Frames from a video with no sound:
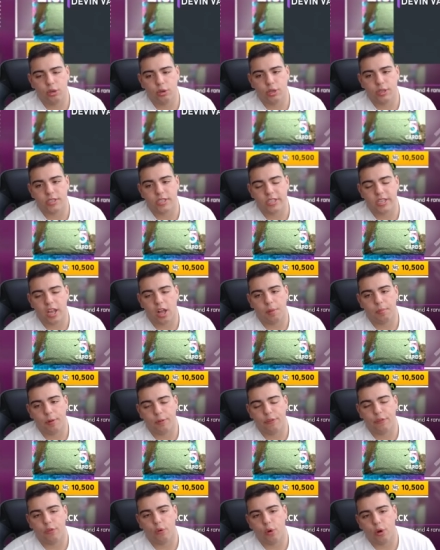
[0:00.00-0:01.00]
You could sell
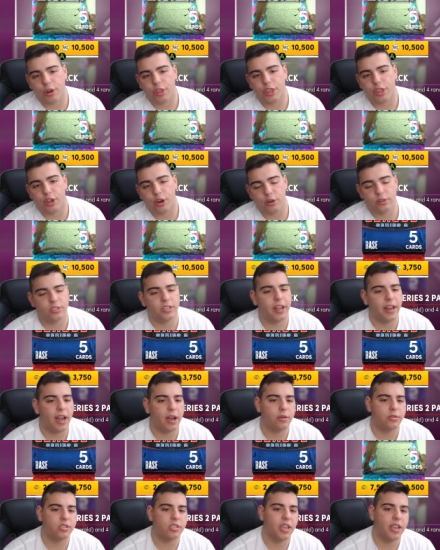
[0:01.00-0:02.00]
before Thursday,
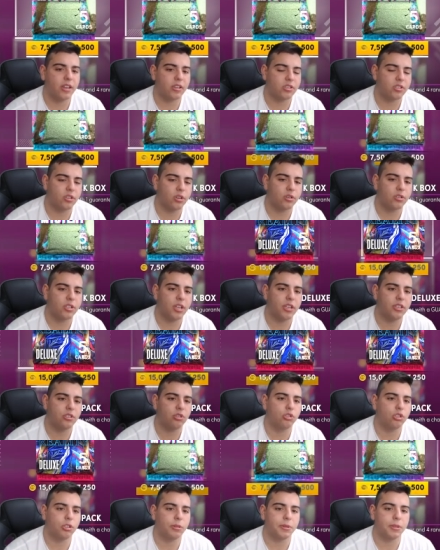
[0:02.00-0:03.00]
I would say, because Thursday is
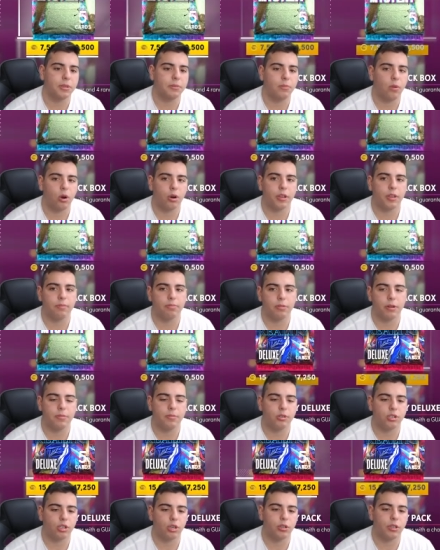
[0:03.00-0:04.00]
usually when the market
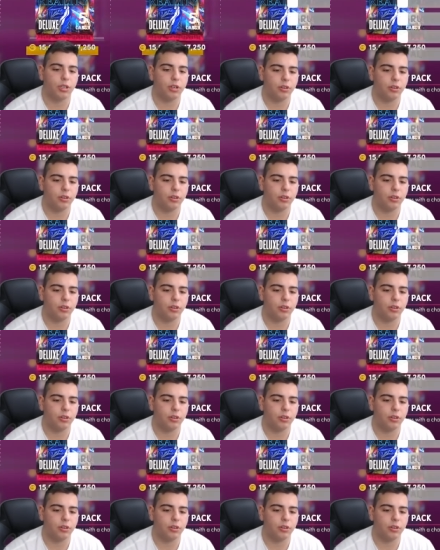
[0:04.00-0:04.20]
prematurely